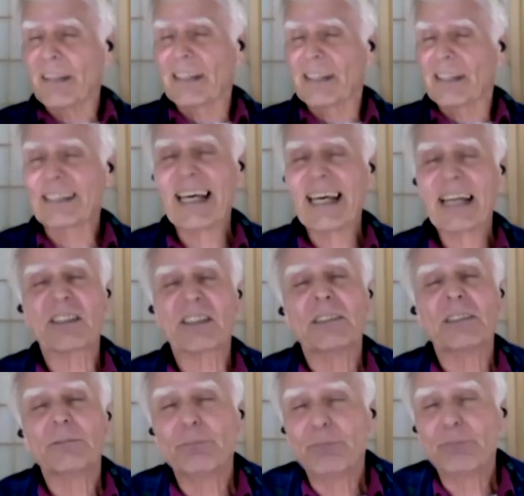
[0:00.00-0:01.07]
that
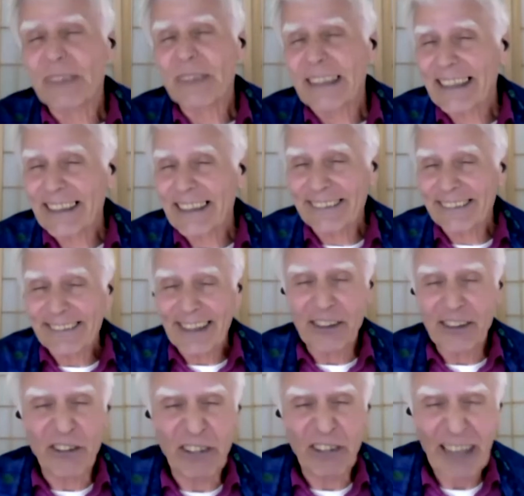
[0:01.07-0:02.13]
is
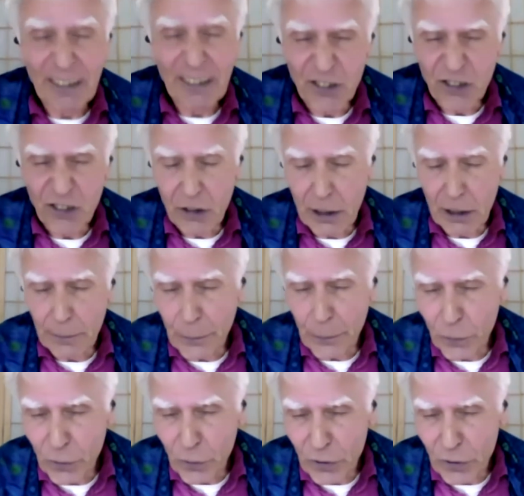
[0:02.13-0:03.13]
adjustable,